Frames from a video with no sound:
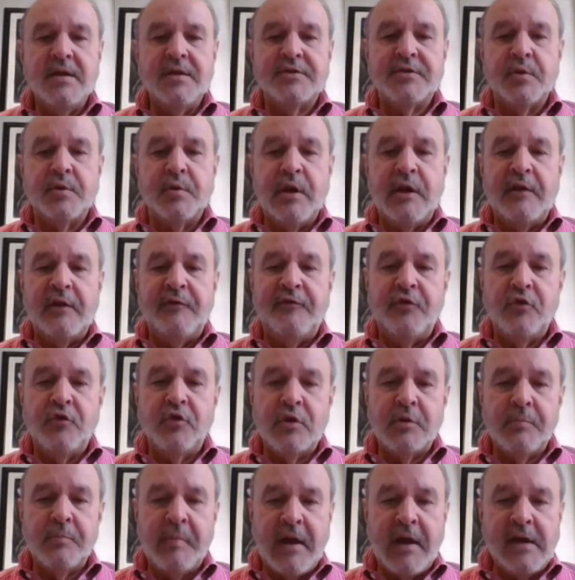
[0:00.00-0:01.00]
So if
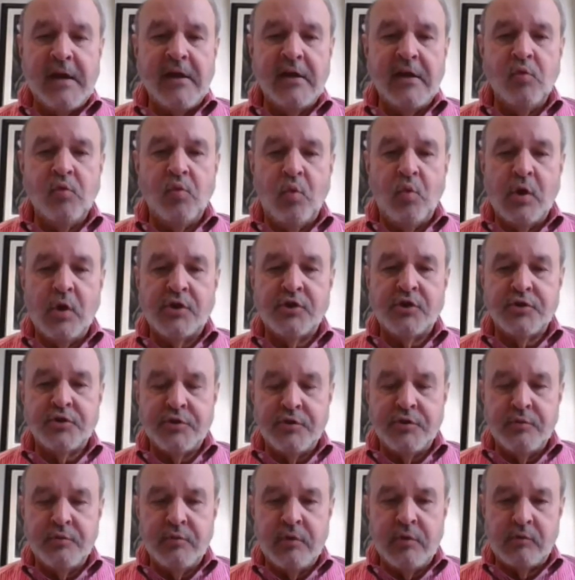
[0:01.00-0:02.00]
you're debating
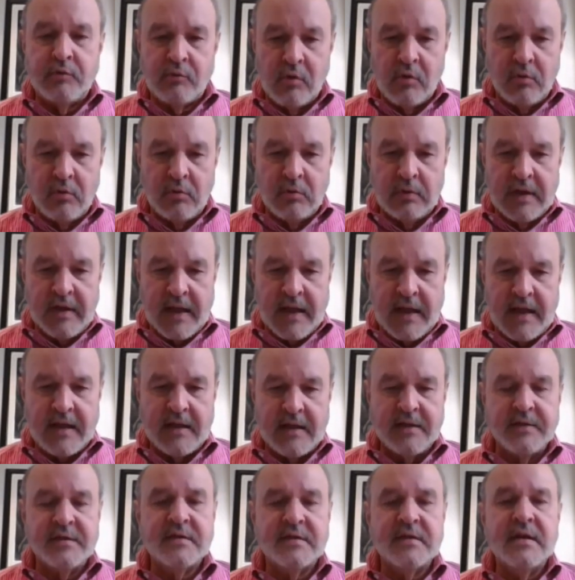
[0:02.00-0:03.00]
which to enroll
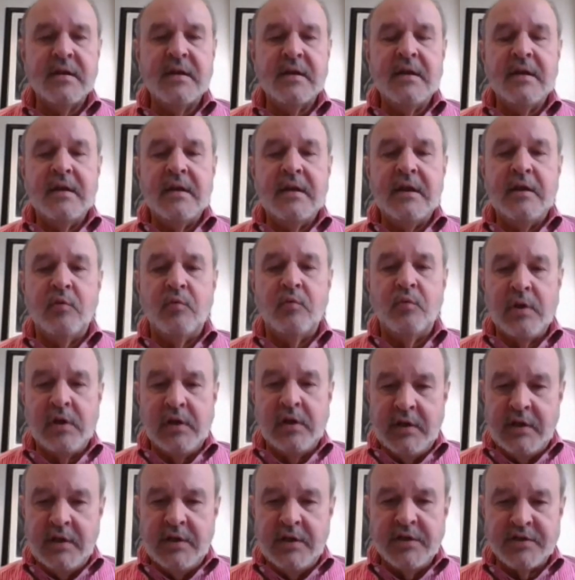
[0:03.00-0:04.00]
as, it
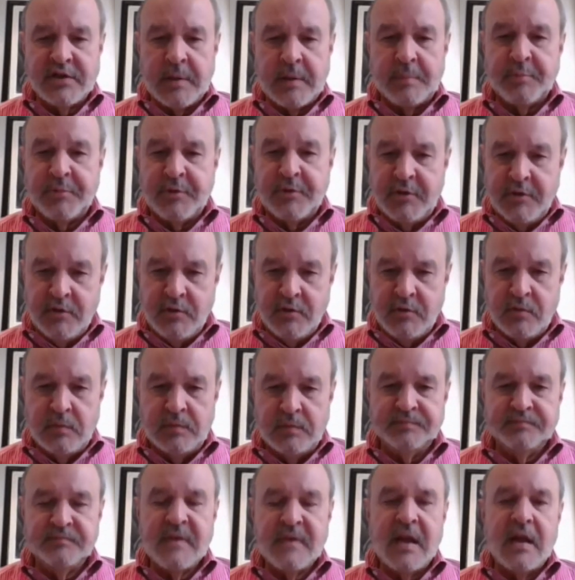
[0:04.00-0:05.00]
really is up to you.
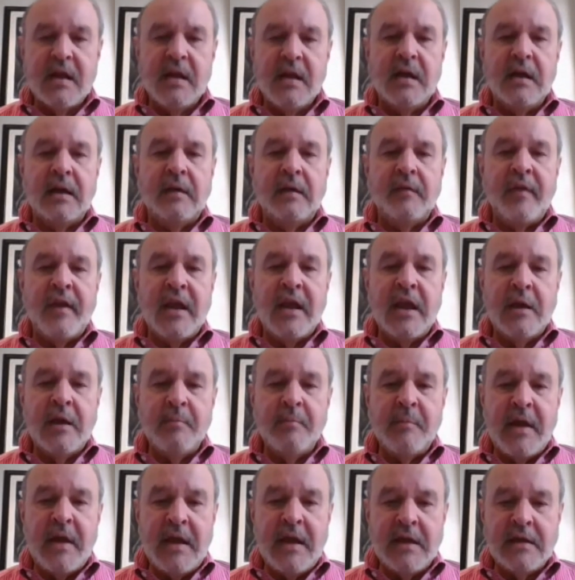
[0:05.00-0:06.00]
The
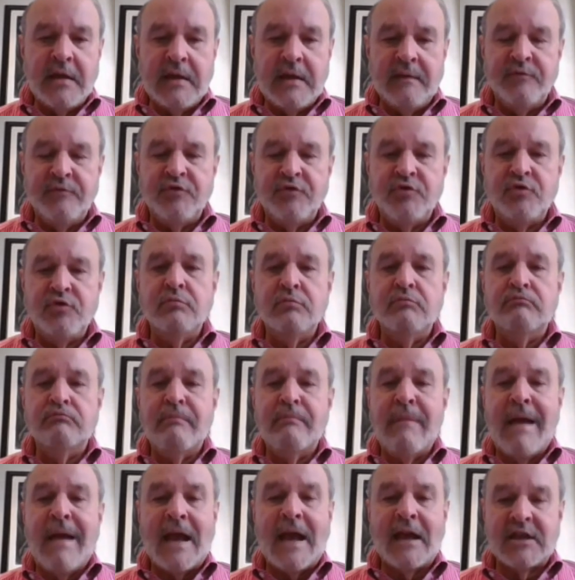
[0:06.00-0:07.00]
MA gives you
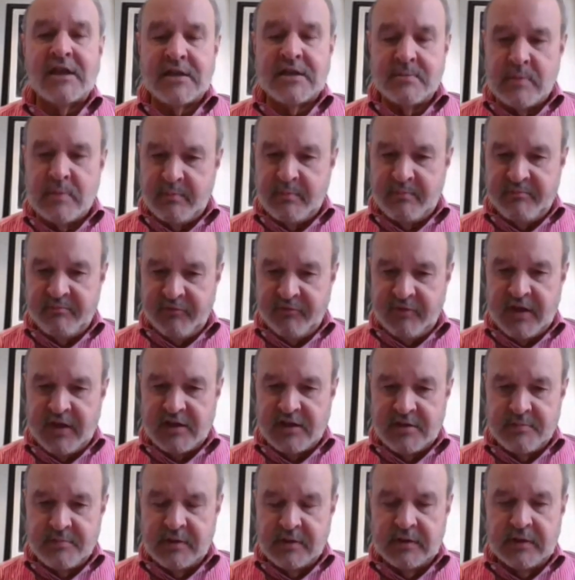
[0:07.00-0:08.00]
maximum
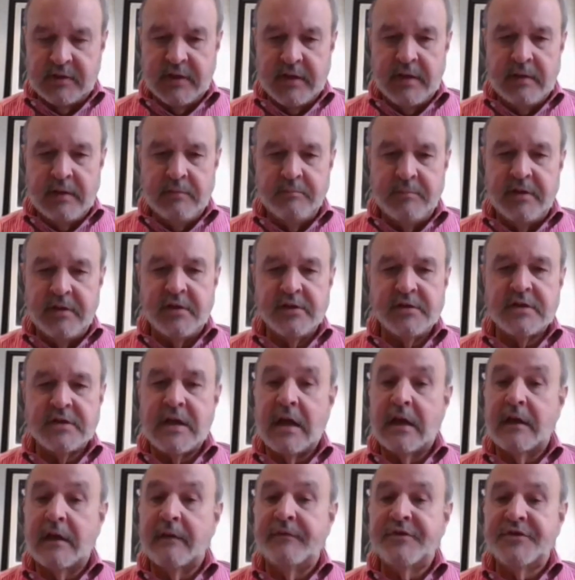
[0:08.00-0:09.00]
flexibility because
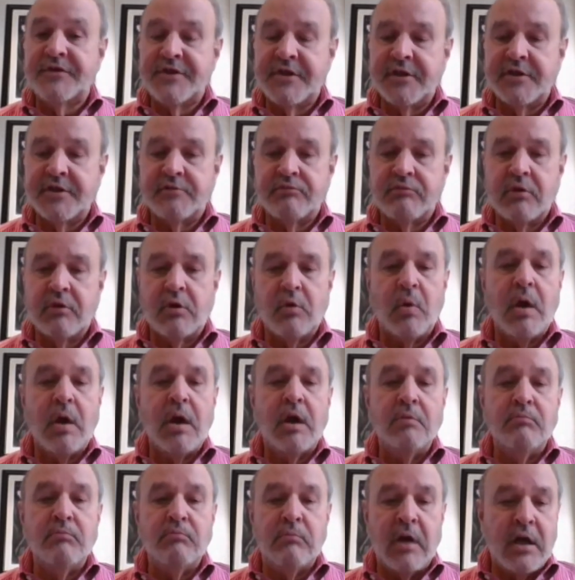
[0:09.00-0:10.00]
out of 6
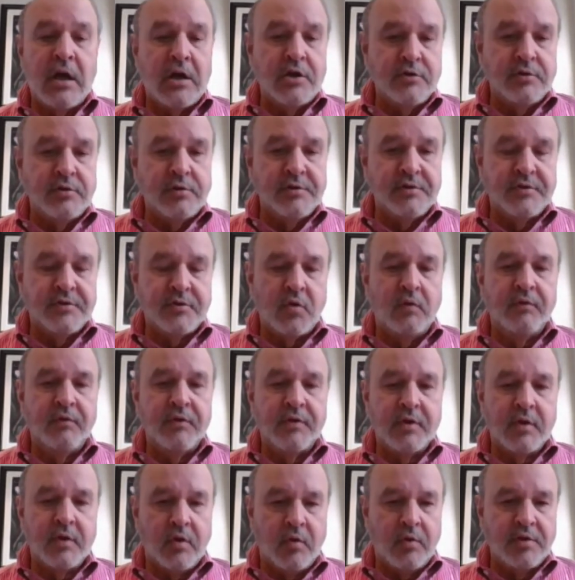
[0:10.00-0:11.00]
required modules over
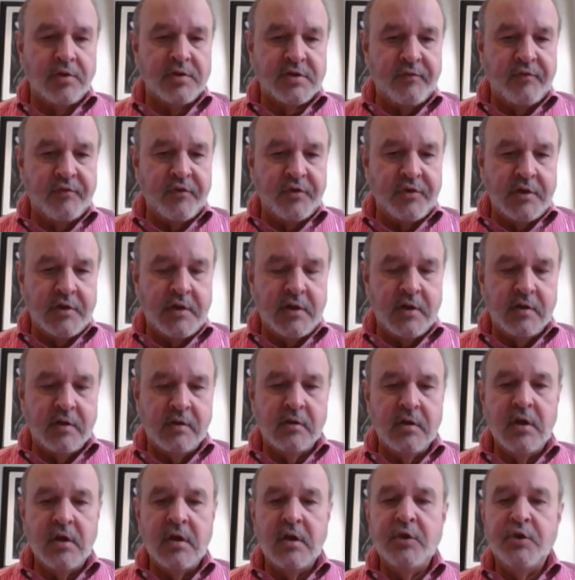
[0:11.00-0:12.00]
the course of the
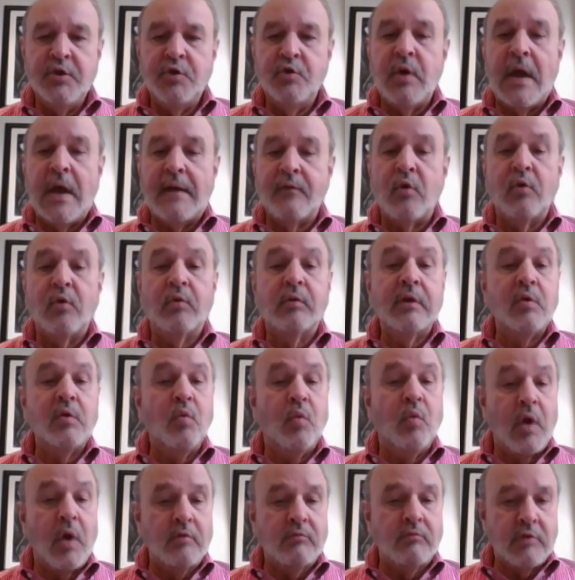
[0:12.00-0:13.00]
year, you have
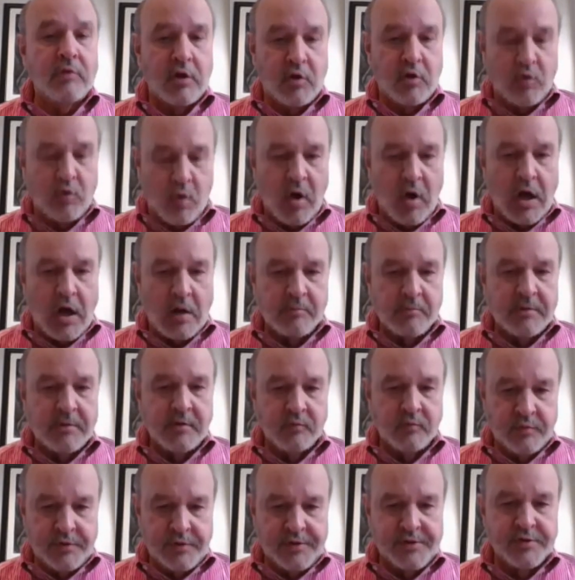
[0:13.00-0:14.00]
only 1
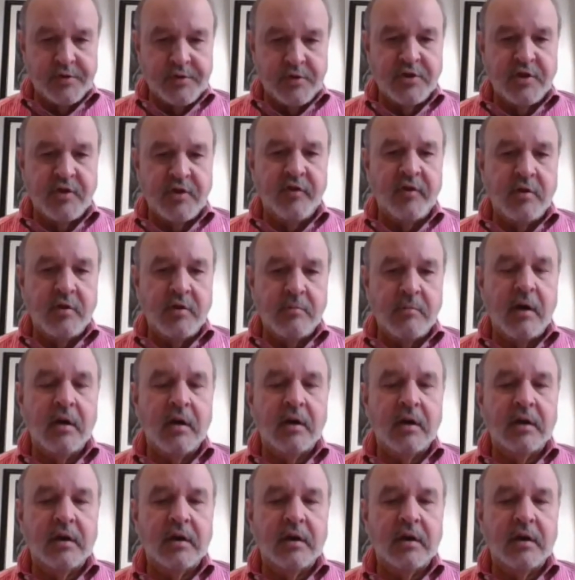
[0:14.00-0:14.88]
requirement, research in the